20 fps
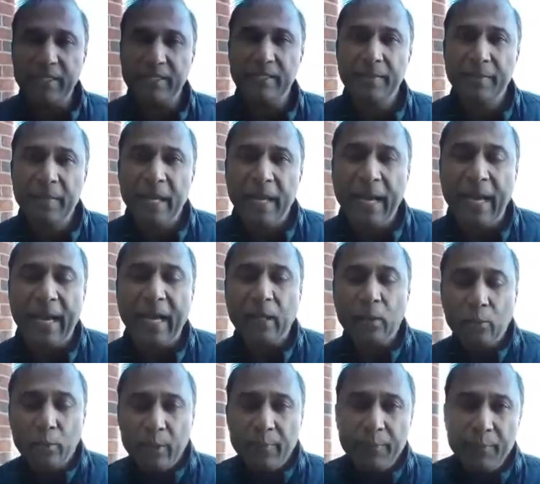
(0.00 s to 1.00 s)
is how
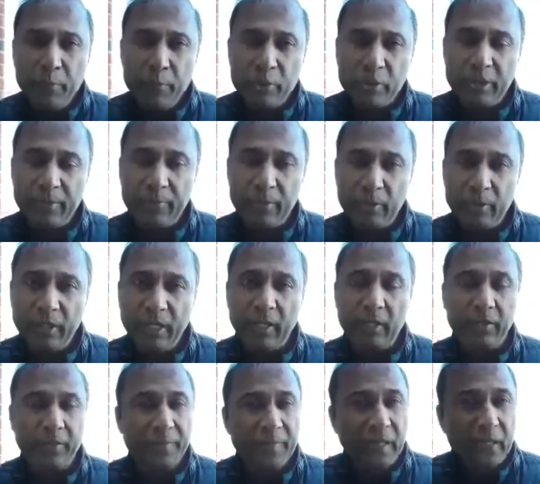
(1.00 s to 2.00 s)
do we boost immune
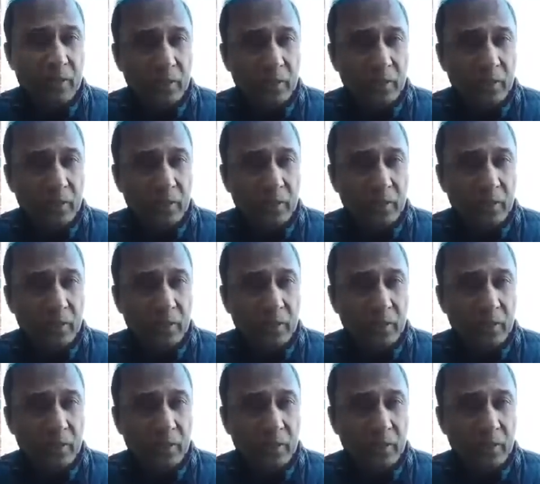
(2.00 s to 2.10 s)
health?